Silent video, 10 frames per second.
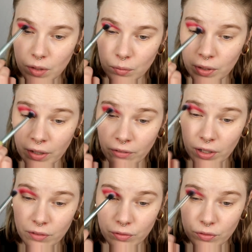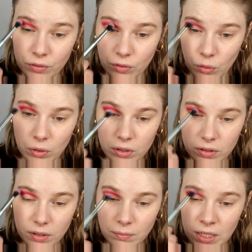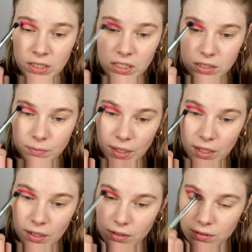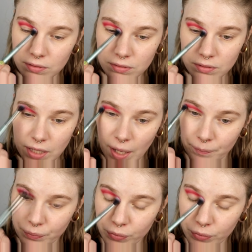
we never have talked that much, but yeah.